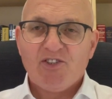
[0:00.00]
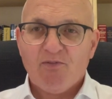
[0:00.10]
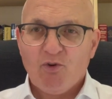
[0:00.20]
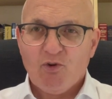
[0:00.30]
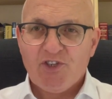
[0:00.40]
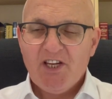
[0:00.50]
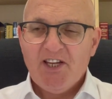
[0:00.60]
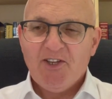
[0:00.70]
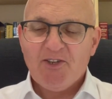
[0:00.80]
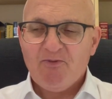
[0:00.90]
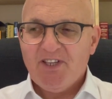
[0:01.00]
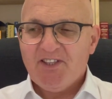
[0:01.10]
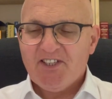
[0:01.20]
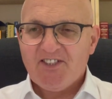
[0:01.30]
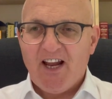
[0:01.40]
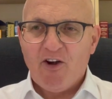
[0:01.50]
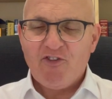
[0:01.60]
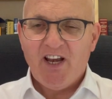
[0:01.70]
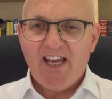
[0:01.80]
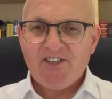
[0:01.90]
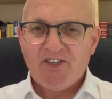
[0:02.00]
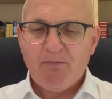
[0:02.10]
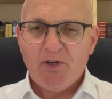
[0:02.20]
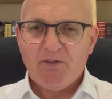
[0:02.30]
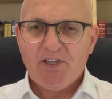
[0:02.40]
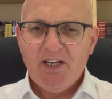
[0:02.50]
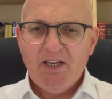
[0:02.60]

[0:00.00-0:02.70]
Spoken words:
And of course, you can read the salutary lesson about